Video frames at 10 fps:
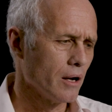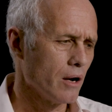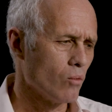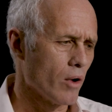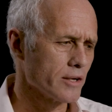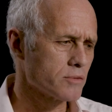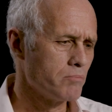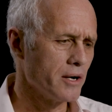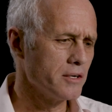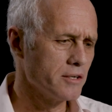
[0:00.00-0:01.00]
and what's
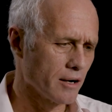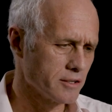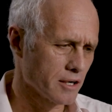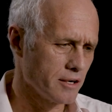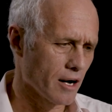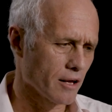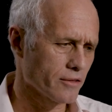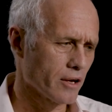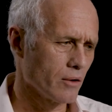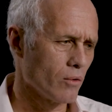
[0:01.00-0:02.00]
been done to
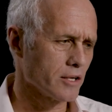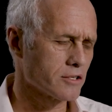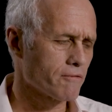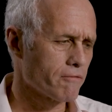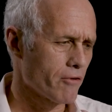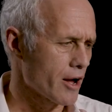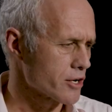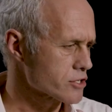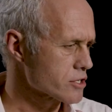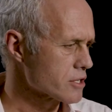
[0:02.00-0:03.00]
death and what's
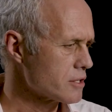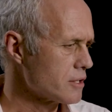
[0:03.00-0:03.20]
fresh.